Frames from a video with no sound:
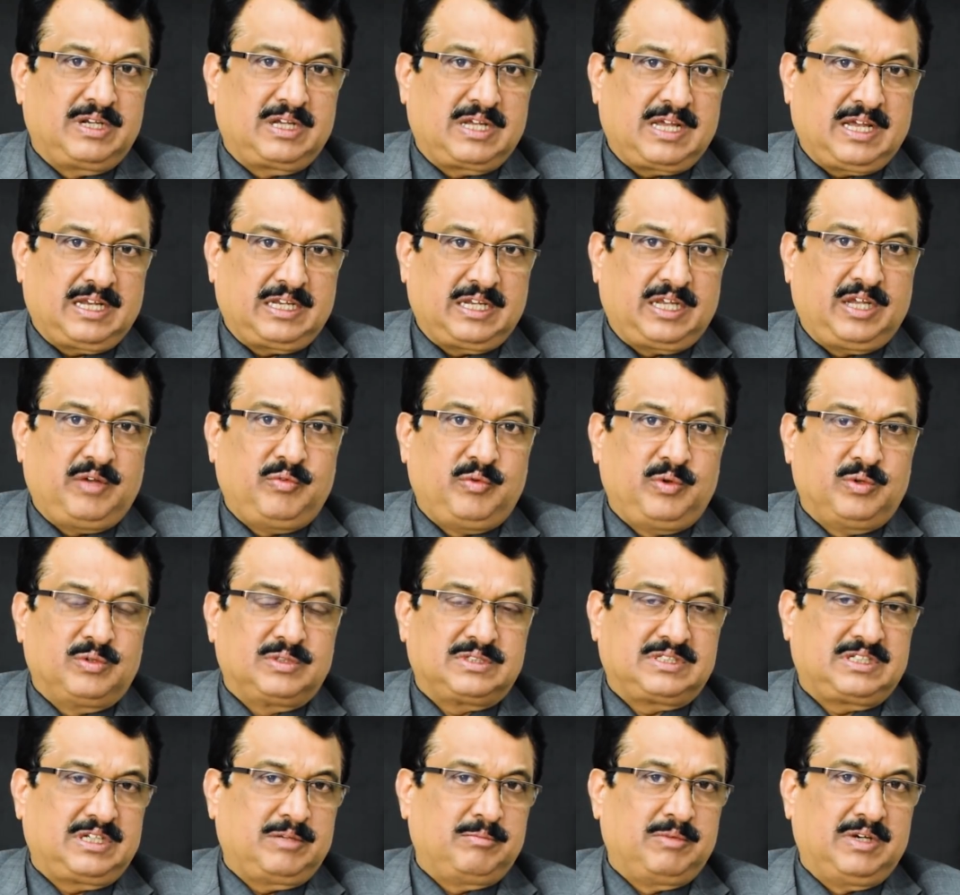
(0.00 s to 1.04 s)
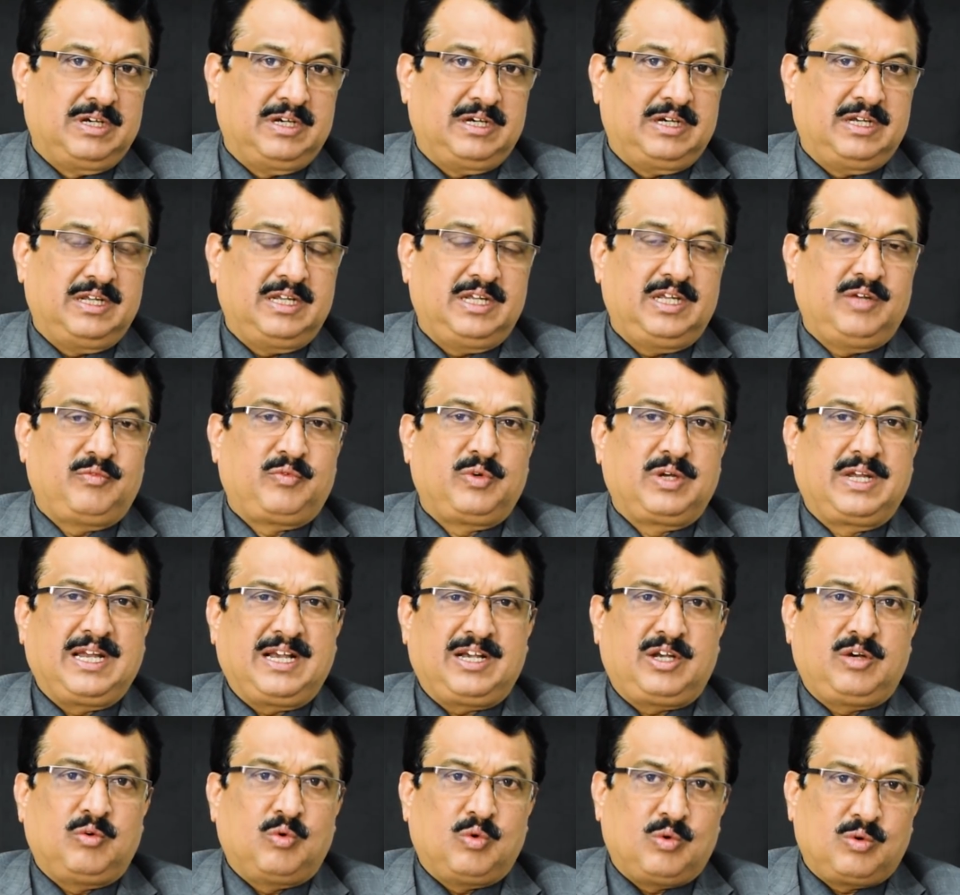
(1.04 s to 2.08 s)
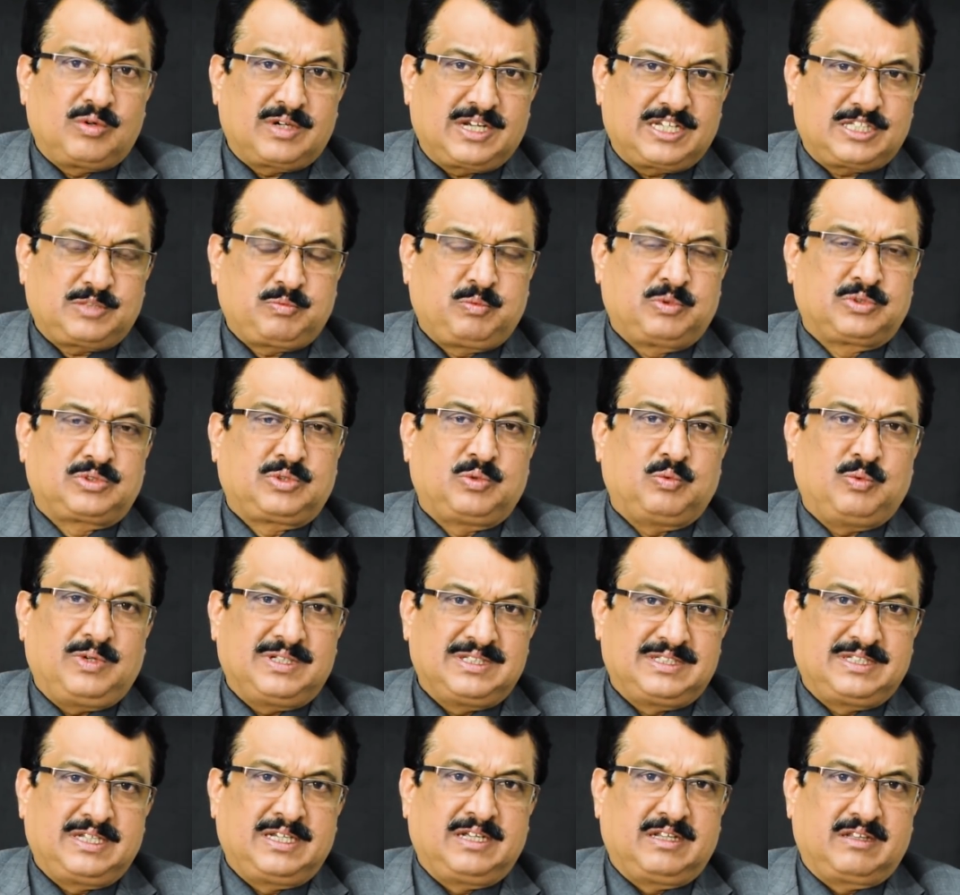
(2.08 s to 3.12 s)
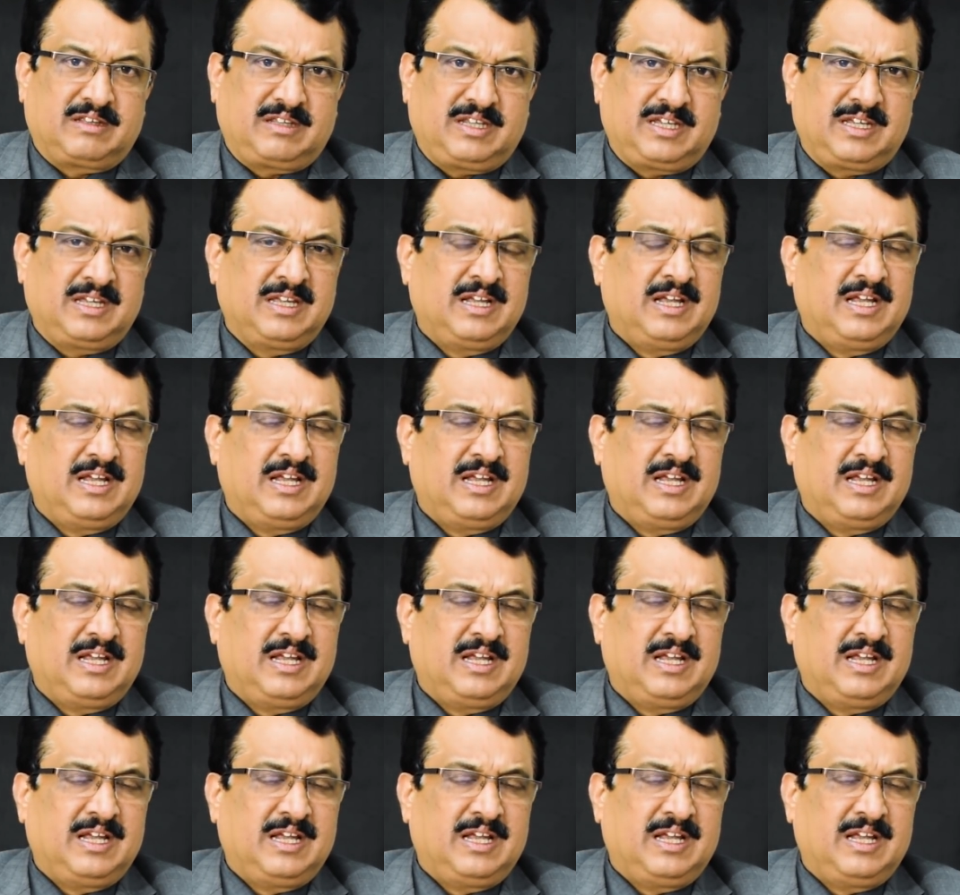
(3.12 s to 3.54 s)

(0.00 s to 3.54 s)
can give you a stability. If you get overexposed to one single thing,